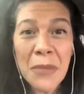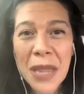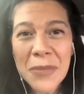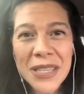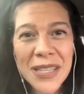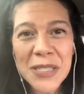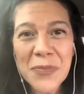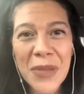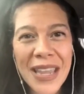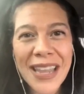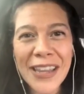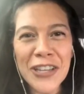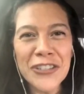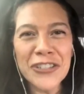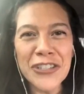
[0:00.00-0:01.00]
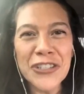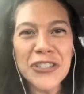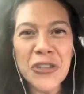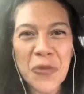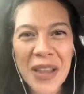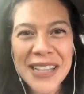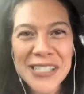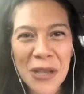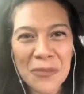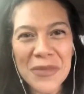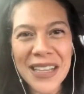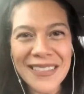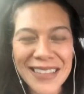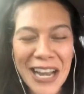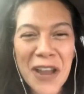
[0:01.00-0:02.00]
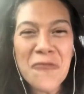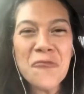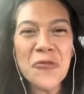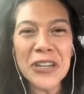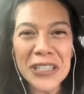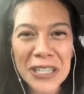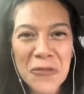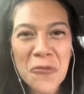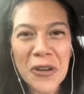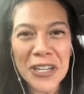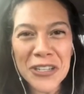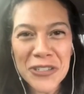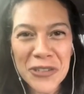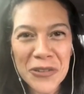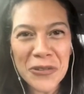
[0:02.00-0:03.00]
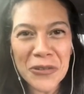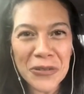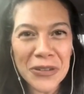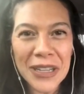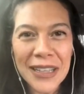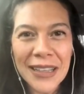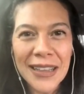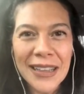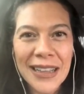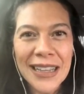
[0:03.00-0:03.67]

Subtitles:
maybe this being is just doing something that I really want to do,